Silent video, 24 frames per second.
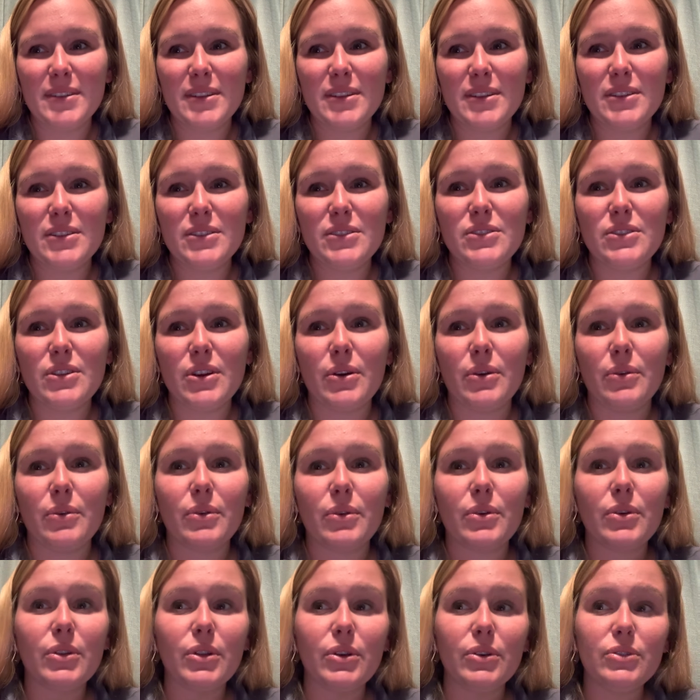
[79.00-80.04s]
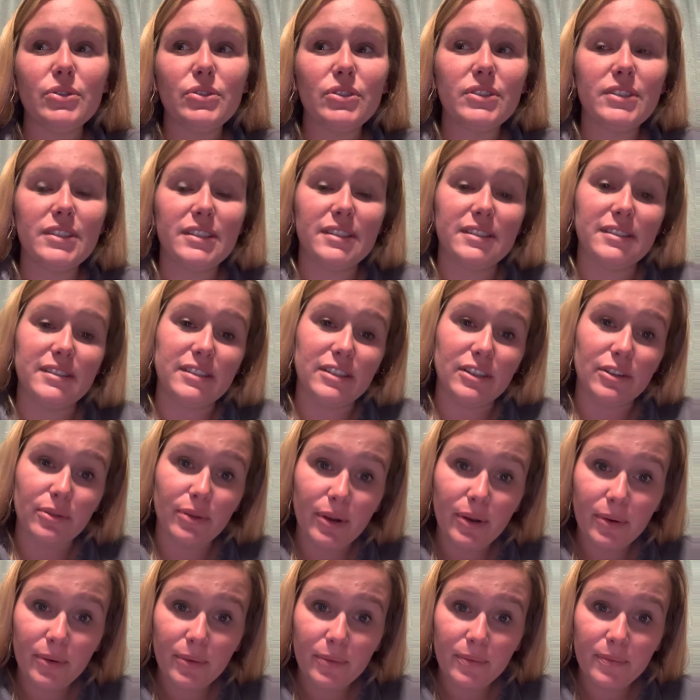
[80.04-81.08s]
So closer to
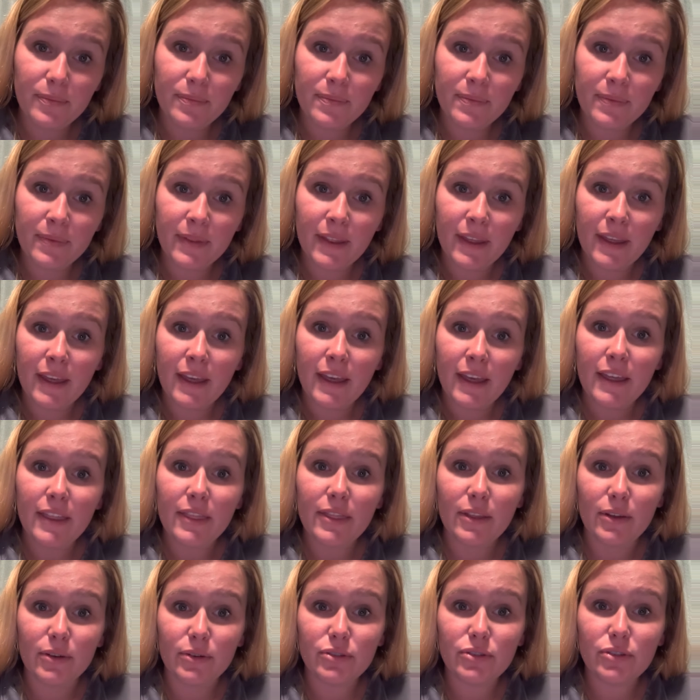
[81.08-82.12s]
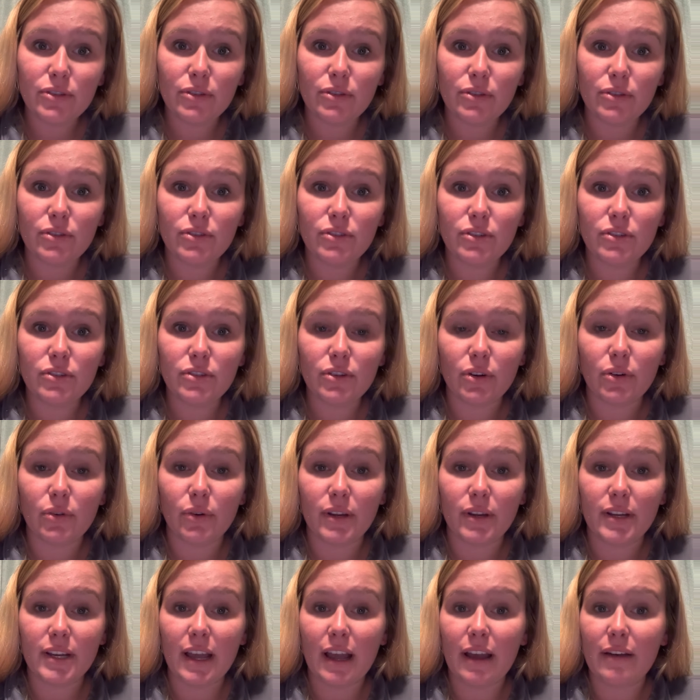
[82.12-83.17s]
0, those solutions are
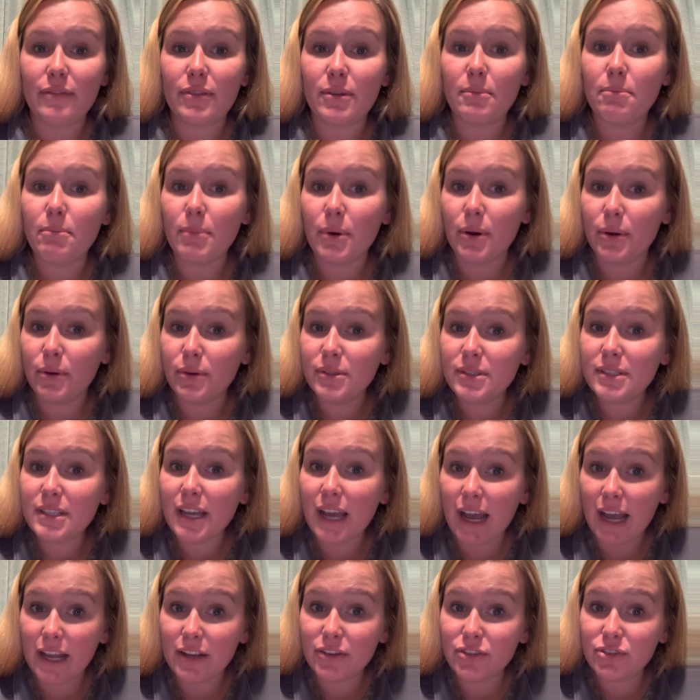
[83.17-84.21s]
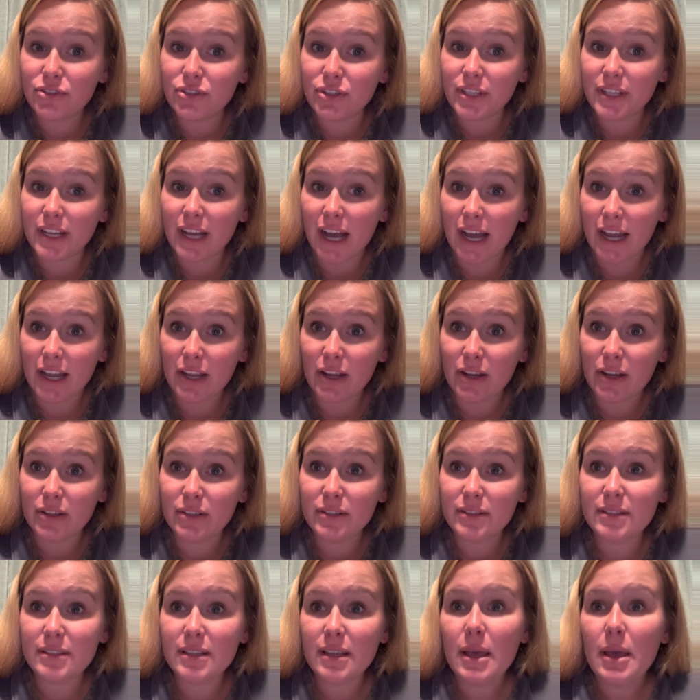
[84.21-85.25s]
going to have the most hydrogen
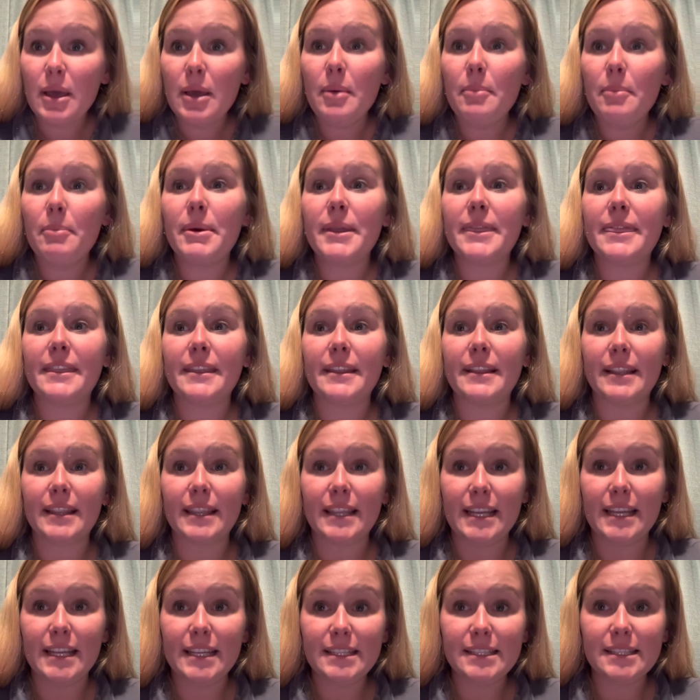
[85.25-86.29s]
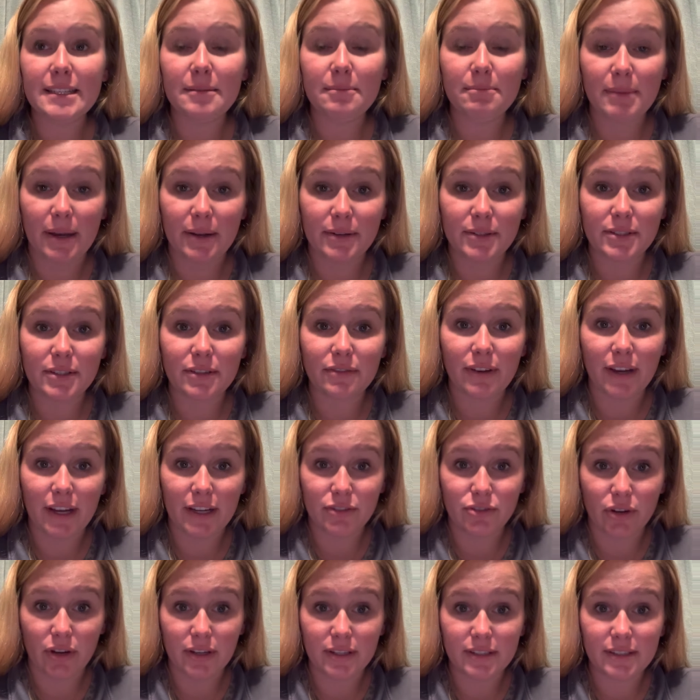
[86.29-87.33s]
ions, but the least amount of
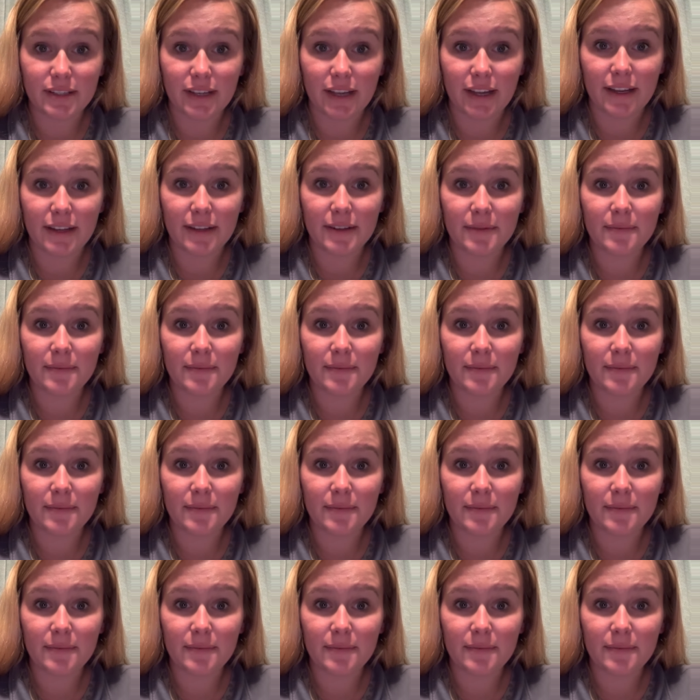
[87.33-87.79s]
hydroxide.